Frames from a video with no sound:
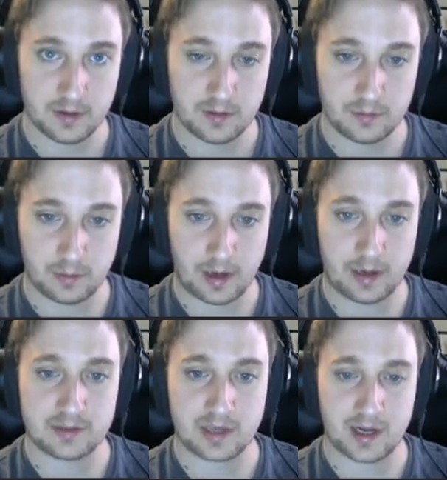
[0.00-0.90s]
Right, it's
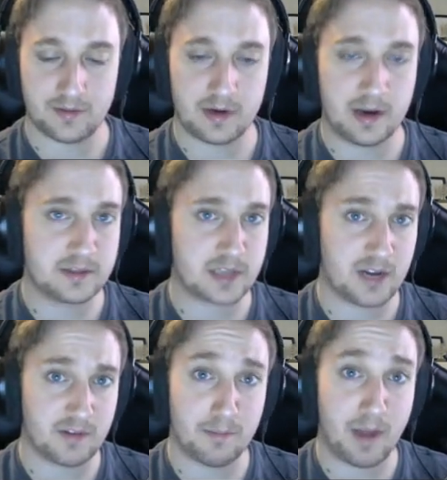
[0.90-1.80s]
kind of a
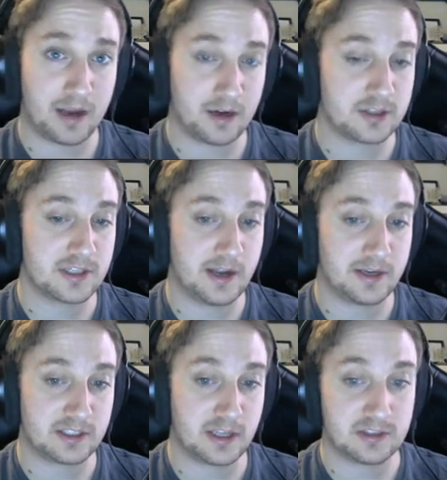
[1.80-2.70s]
minor sounding
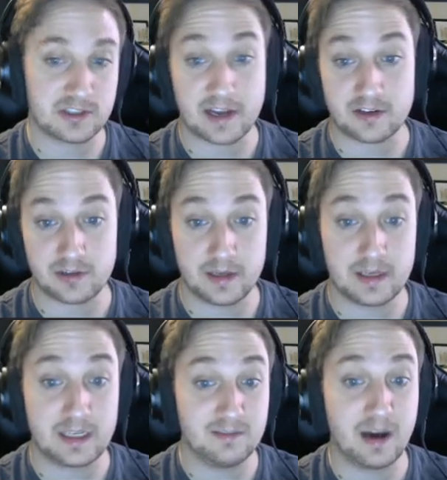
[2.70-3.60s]
scale. This is actually an
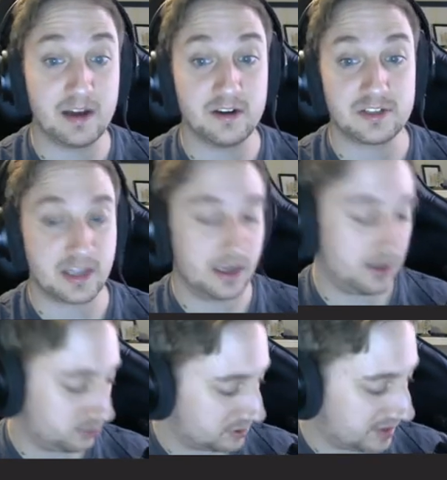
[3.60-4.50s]
E minor scale is
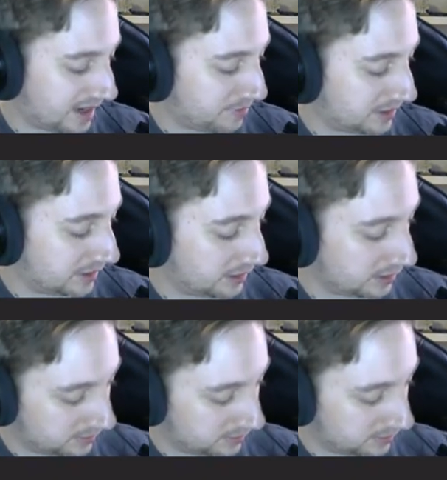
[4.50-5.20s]
what's happening here.